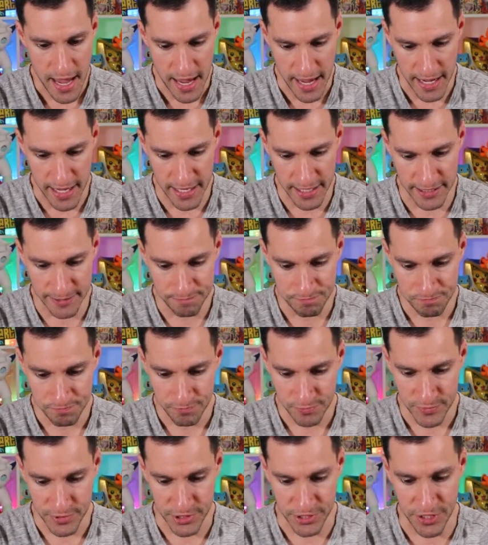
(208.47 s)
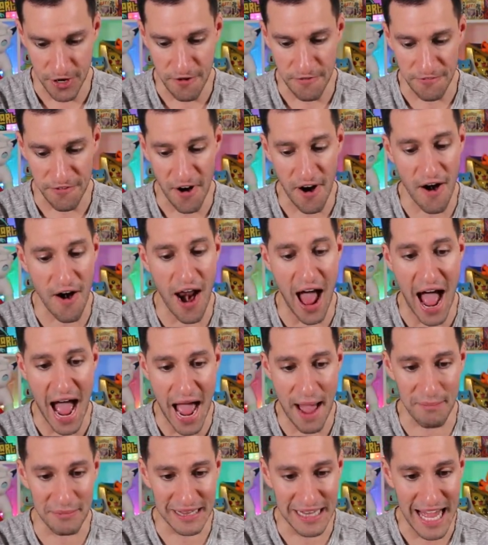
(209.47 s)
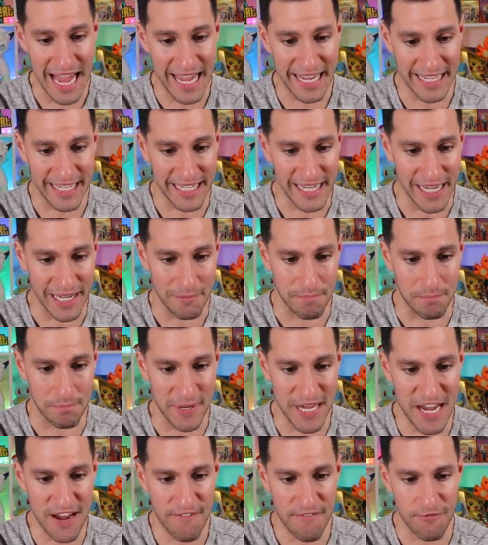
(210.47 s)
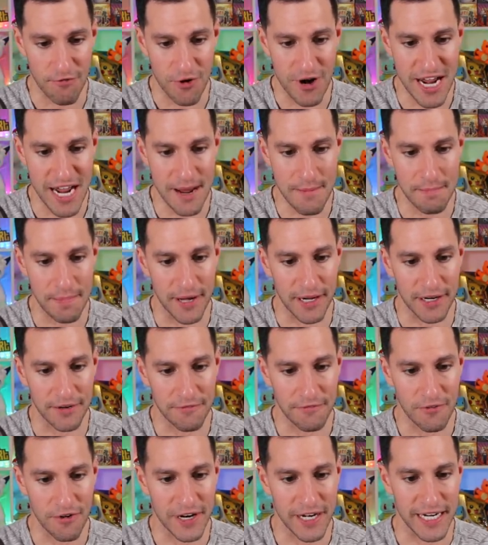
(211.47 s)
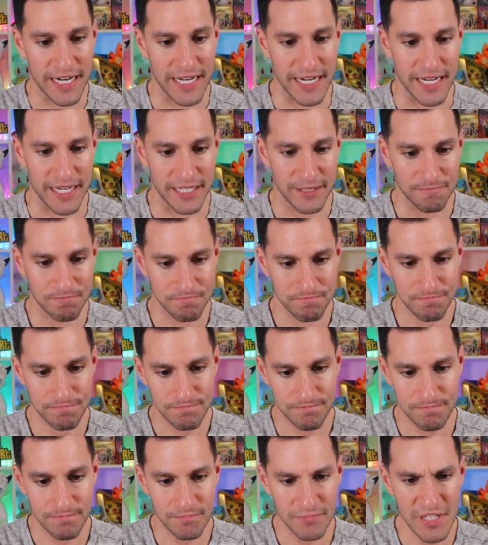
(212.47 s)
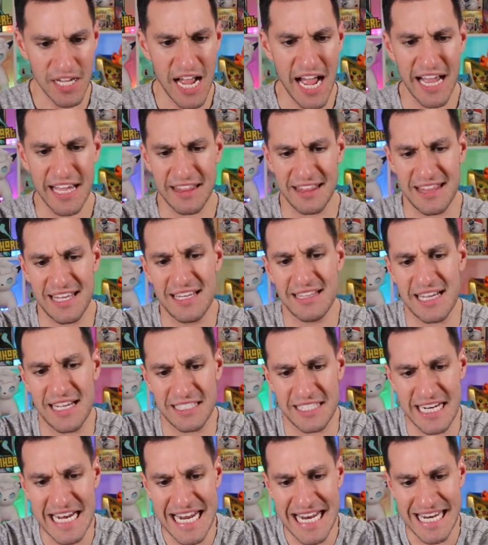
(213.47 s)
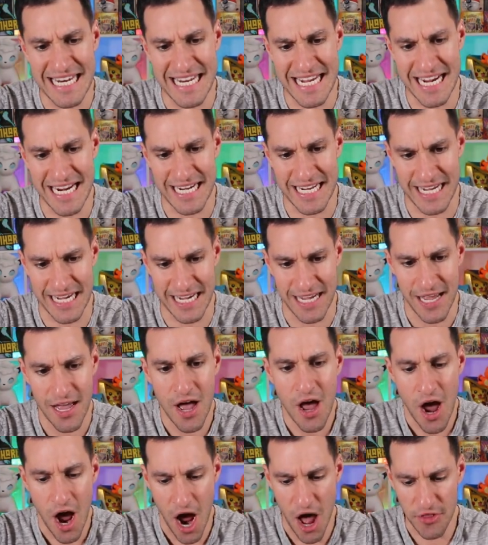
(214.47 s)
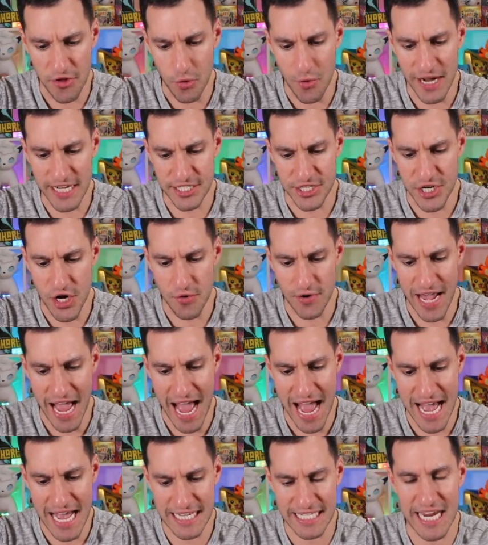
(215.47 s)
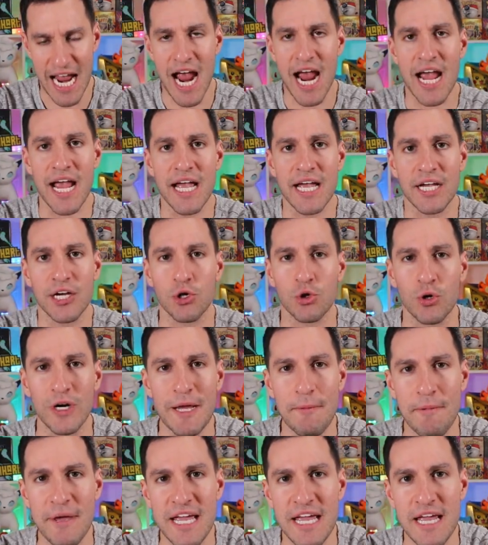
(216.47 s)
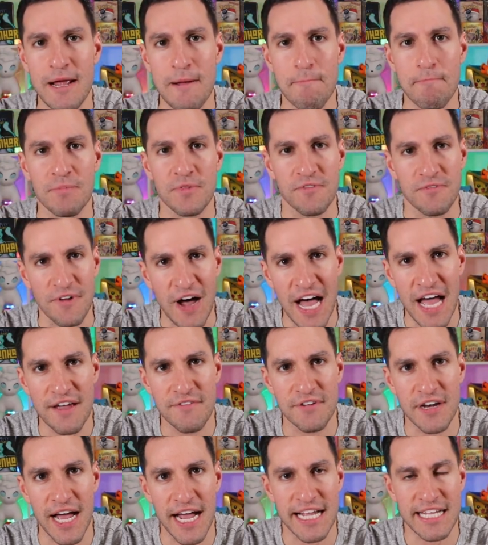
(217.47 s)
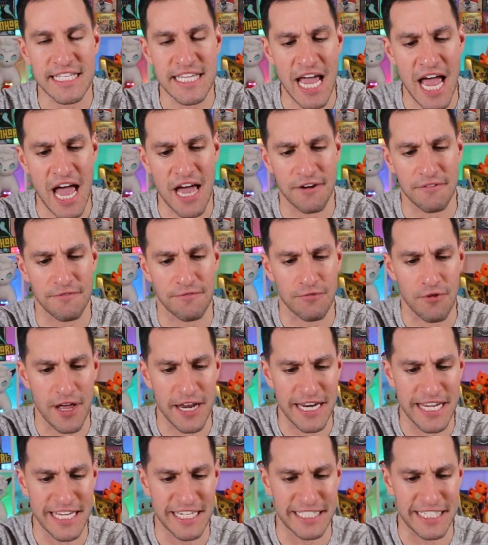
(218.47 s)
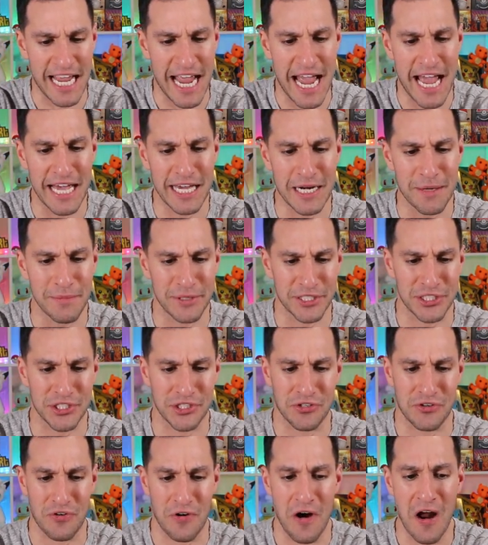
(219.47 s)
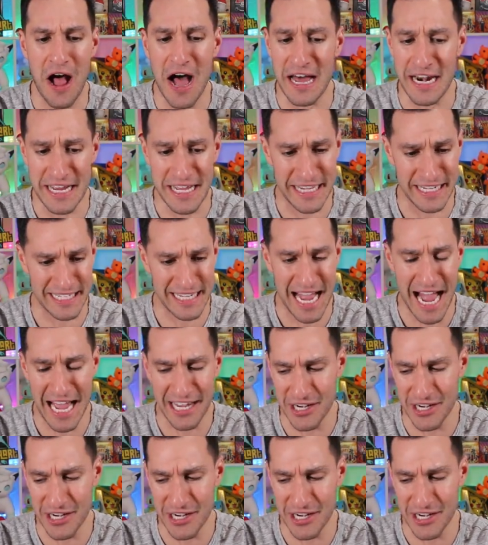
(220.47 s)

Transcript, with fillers: And so far, I'm liking it. Be free, Butterfree. I think that's an Indeedee, otherwise known as a creepy Five Nights at Freddy's animatronic.